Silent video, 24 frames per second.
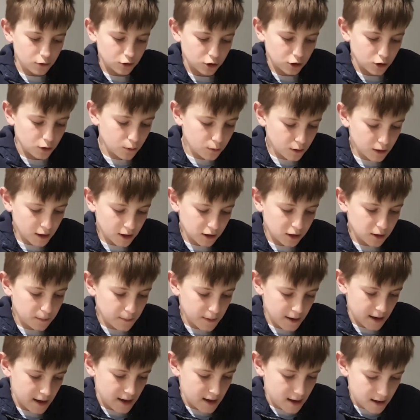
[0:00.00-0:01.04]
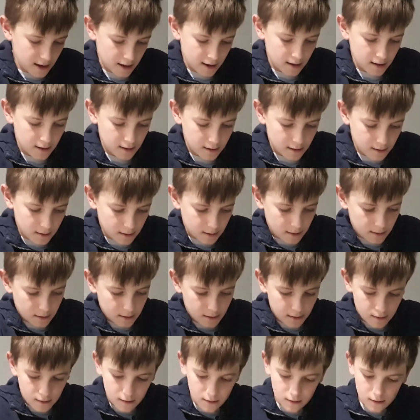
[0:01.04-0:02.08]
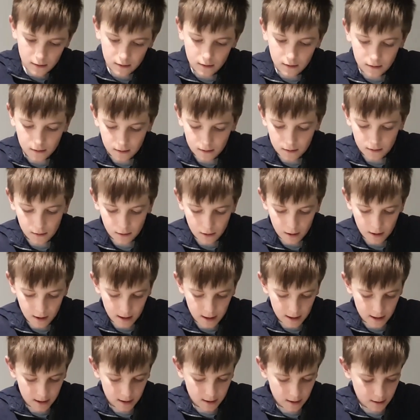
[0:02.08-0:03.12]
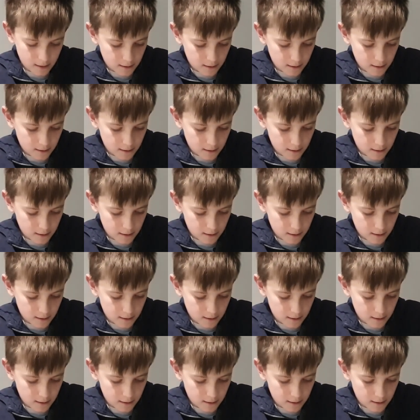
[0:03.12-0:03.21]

So you want it to be like